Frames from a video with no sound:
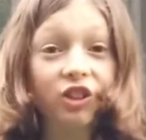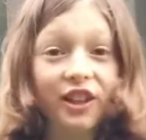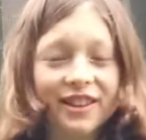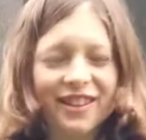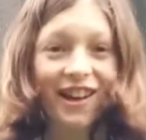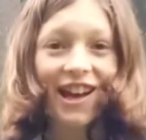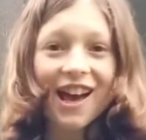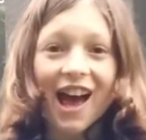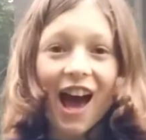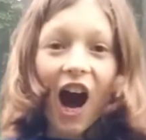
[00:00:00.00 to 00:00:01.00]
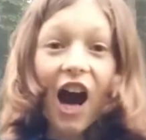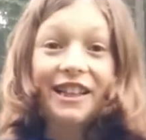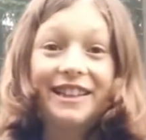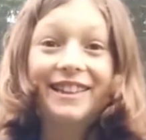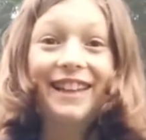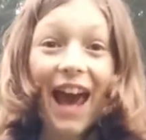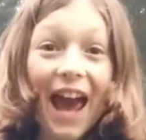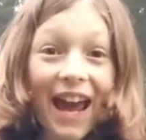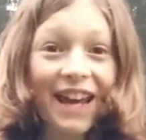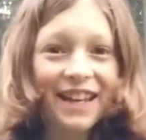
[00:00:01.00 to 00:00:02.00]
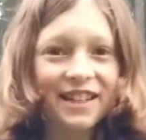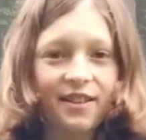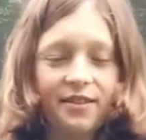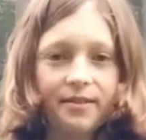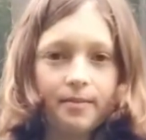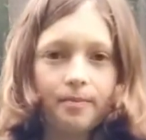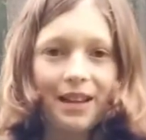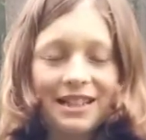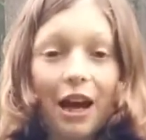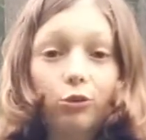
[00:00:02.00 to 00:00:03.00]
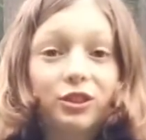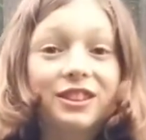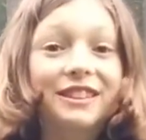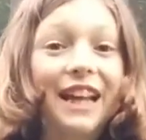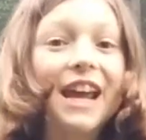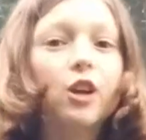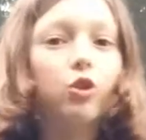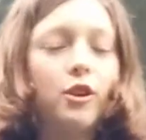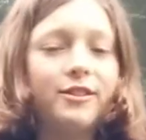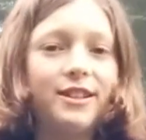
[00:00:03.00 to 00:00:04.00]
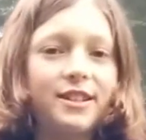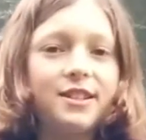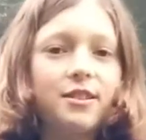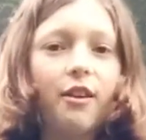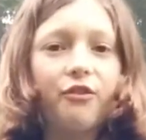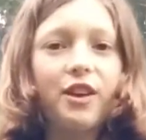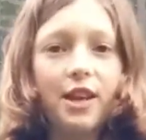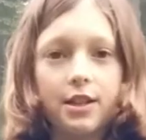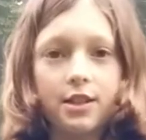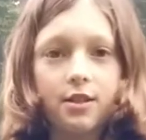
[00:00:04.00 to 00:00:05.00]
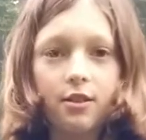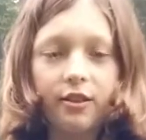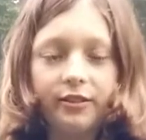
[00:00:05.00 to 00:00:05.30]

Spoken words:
chocolate a day. That's how sacred this stuff is.